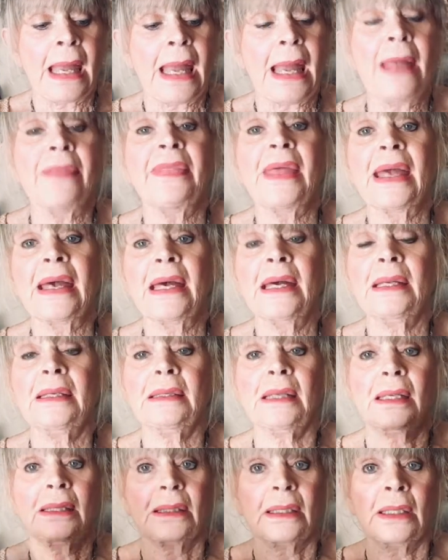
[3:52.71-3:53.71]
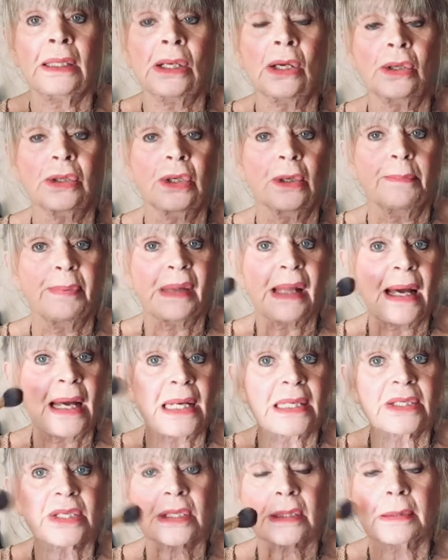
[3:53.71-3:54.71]
And then, you know, your
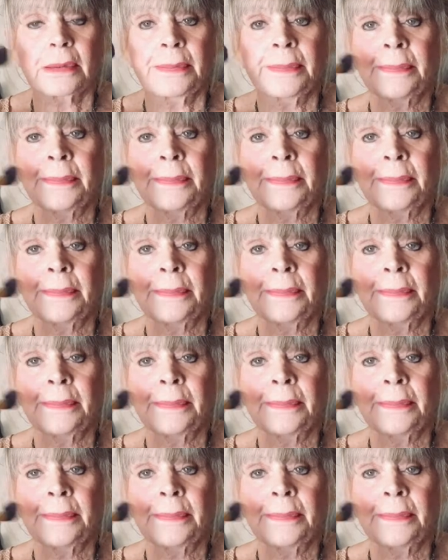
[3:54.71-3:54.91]
blush,